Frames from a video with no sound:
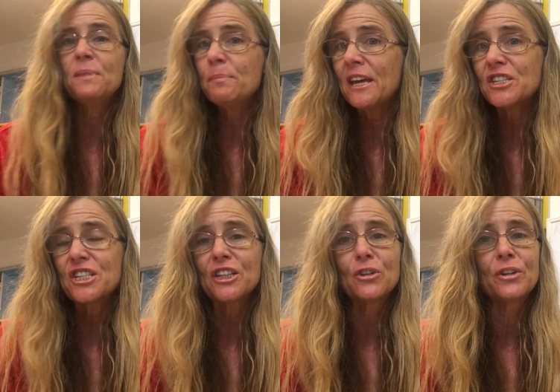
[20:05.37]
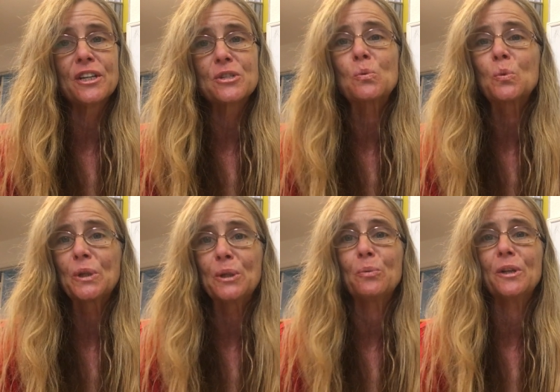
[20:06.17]
Be patient. Learning is
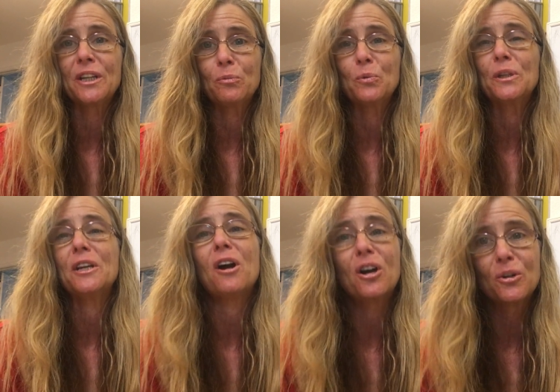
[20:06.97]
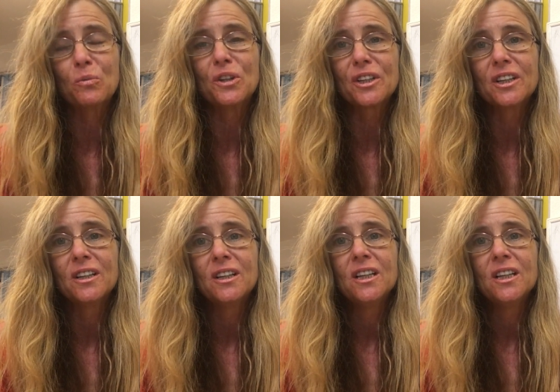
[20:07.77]
really, really, really hard work.